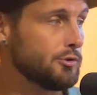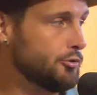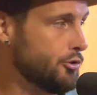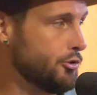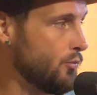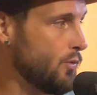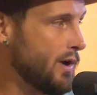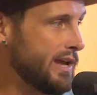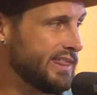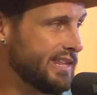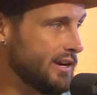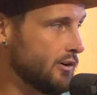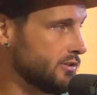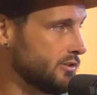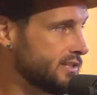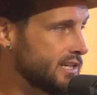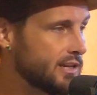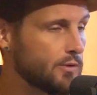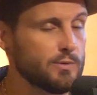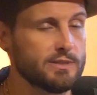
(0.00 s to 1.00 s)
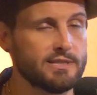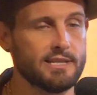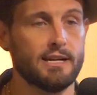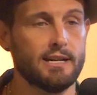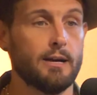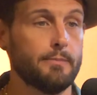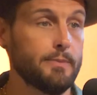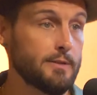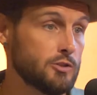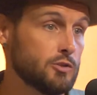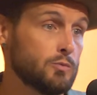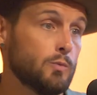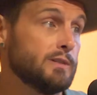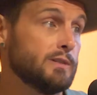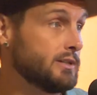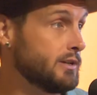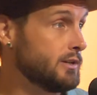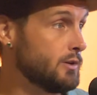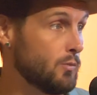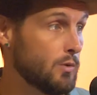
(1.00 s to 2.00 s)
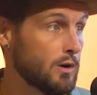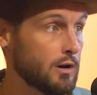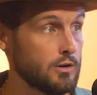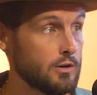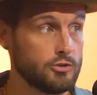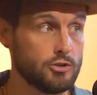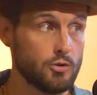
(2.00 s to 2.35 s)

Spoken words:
or the way that our sink was set up, it just wasn't going to work.